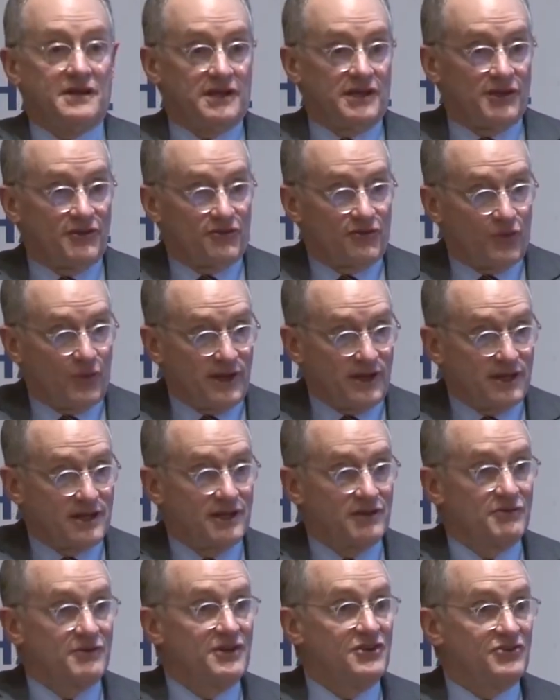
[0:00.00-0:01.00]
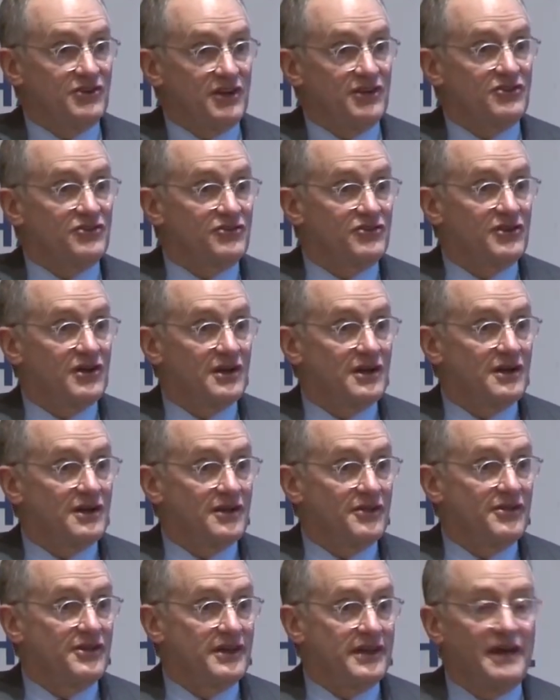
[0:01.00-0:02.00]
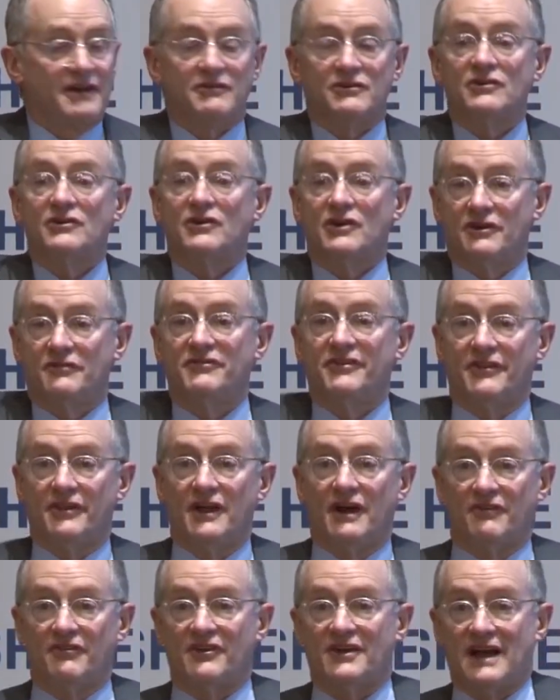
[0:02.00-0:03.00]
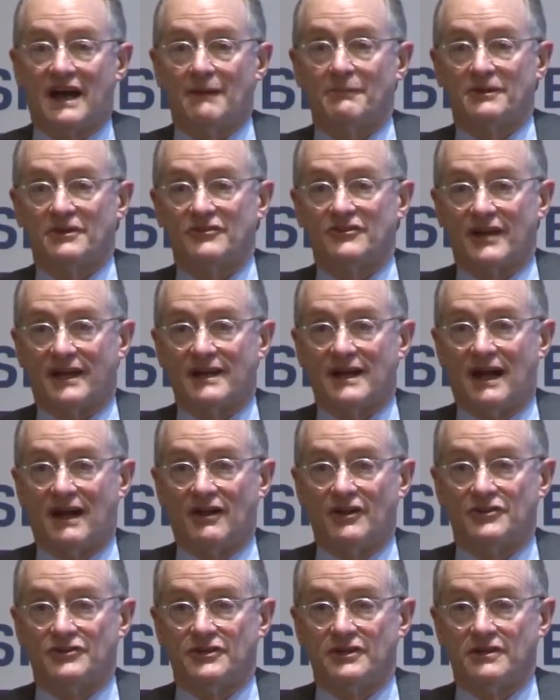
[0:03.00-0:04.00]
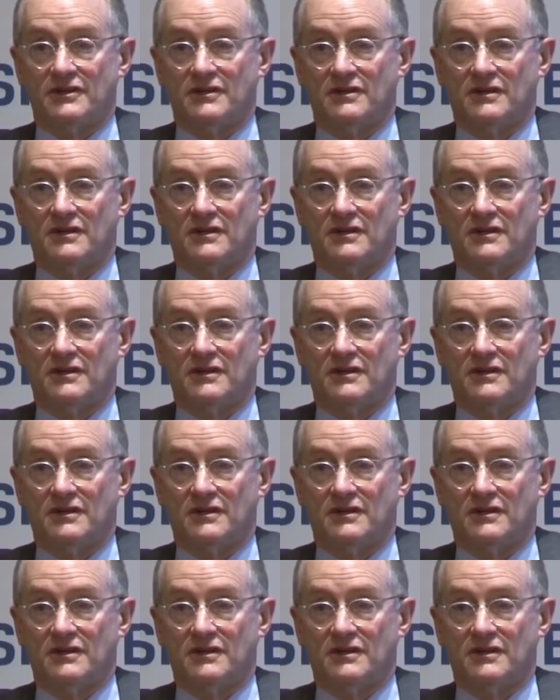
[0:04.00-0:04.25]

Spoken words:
if we can resist the error of the common psychology.